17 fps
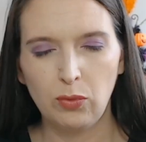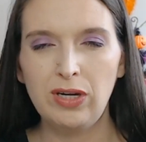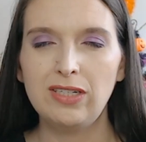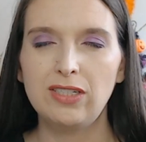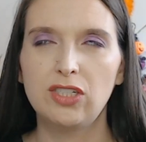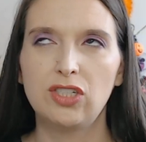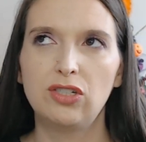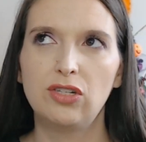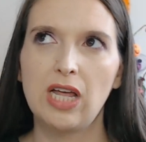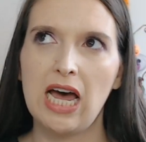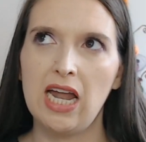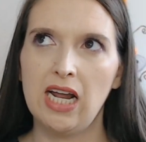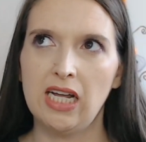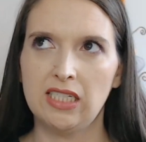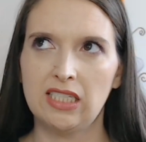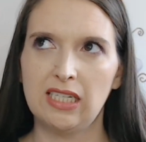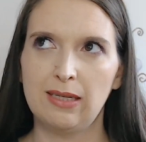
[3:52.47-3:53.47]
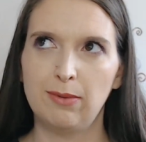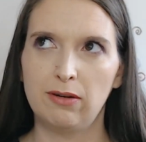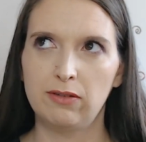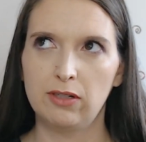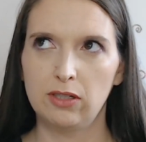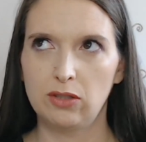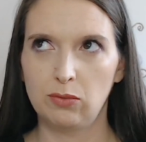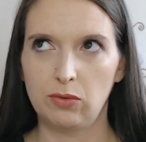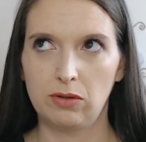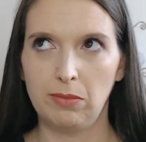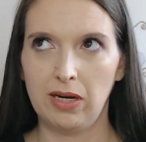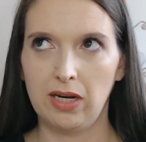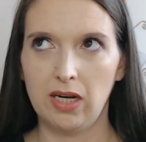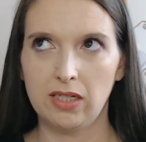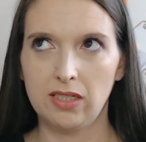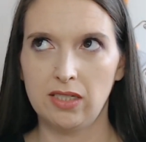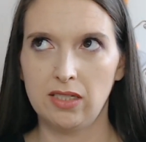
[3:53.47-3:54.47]
We used to do that at sleepovers with my
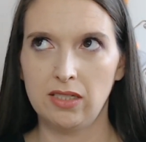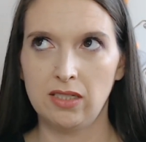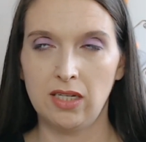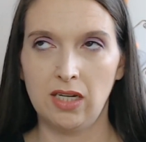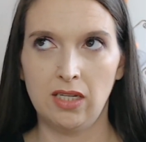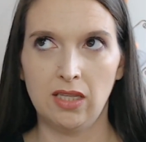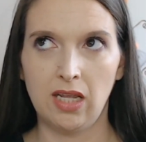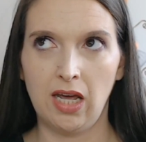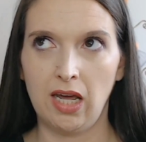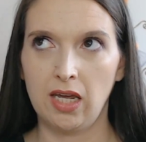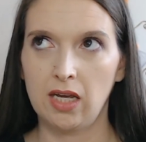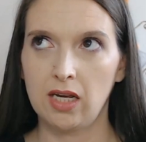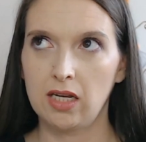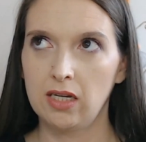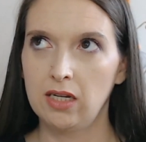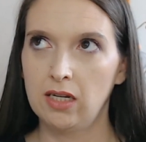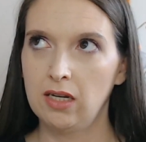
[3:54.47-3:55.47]
cousins and like